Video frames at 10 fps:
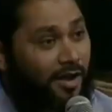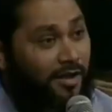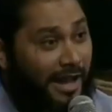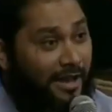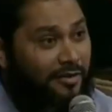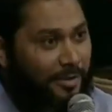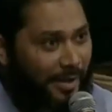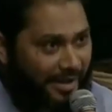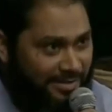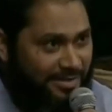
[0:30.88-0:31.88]
live
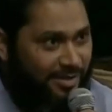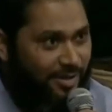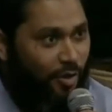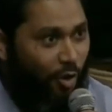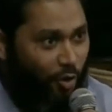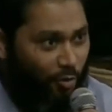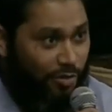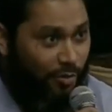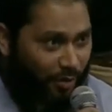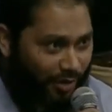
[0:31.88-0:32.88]
debates all over
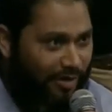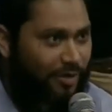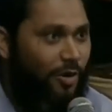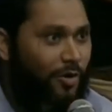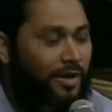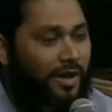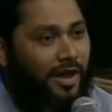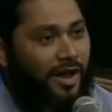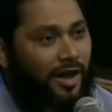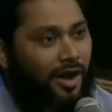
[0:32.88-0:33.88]
the world.
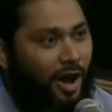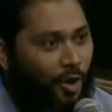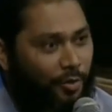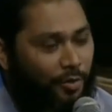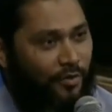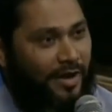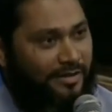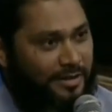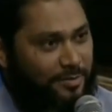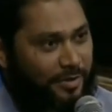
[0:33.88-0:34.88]
How do you find
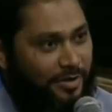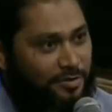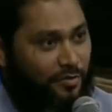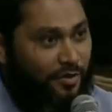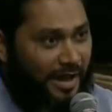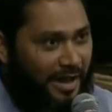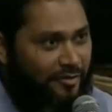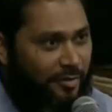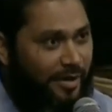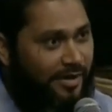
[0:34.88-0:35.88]
the experience of a live
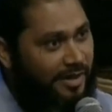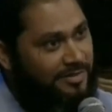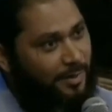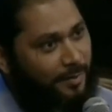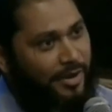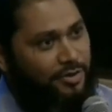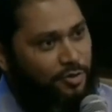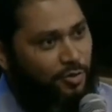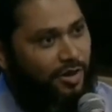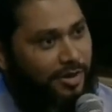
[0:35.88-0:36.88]
debate as compared
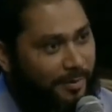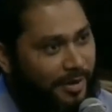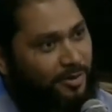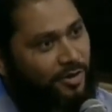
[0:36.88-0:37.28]
to a debate